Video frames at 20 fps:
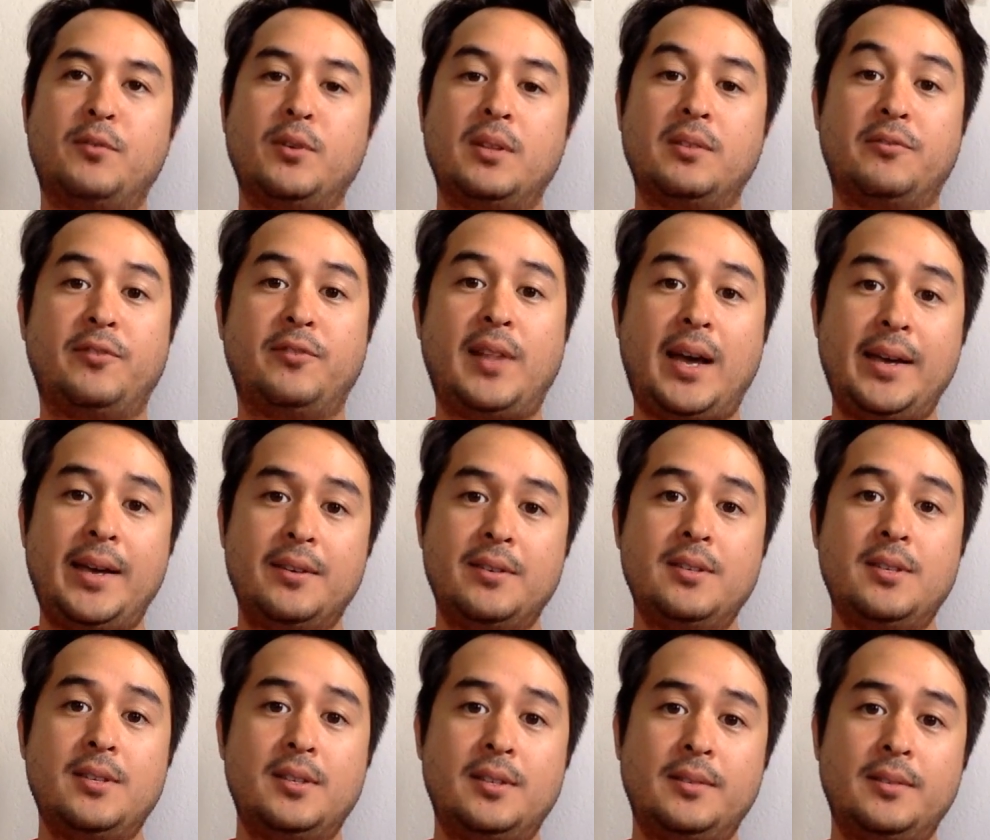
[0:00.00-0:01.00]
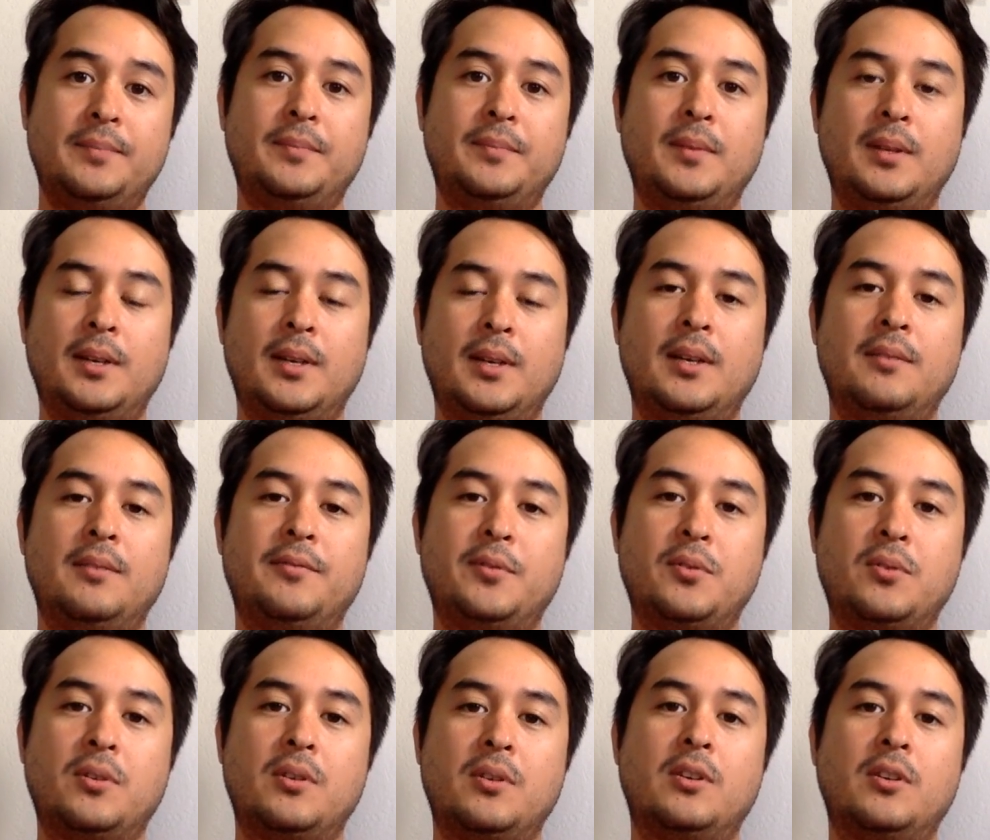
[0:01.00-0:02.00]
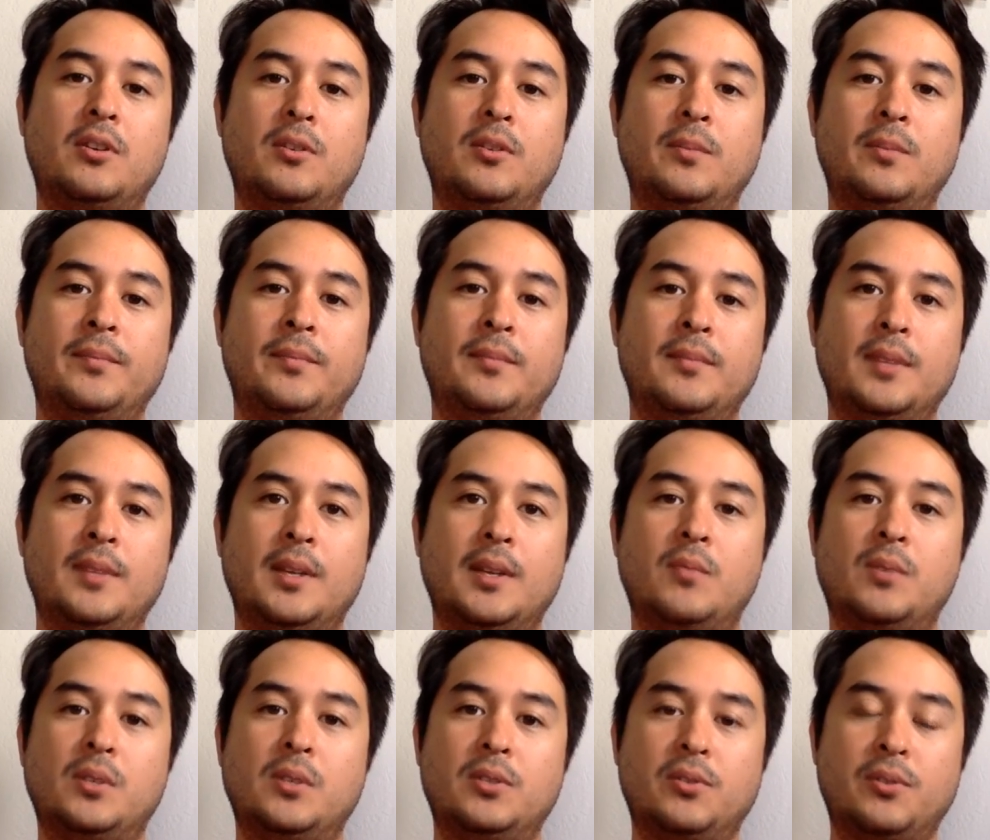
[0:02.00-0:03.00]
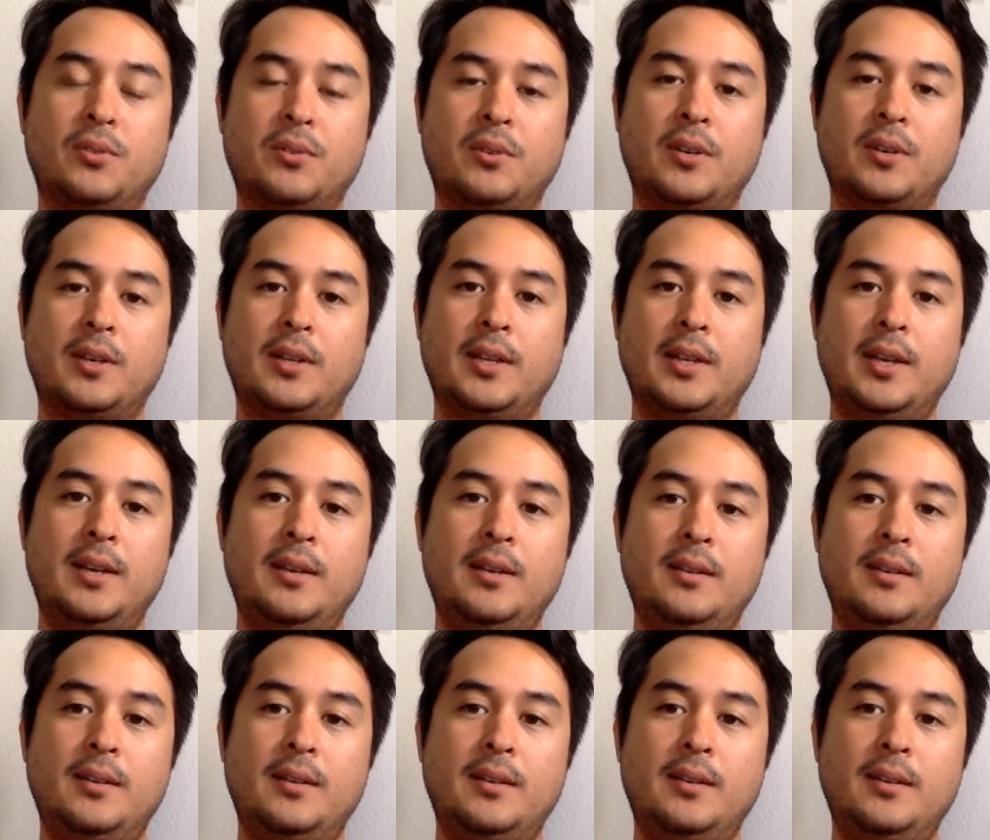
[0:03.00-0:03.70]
flyers for World Tour Third LA.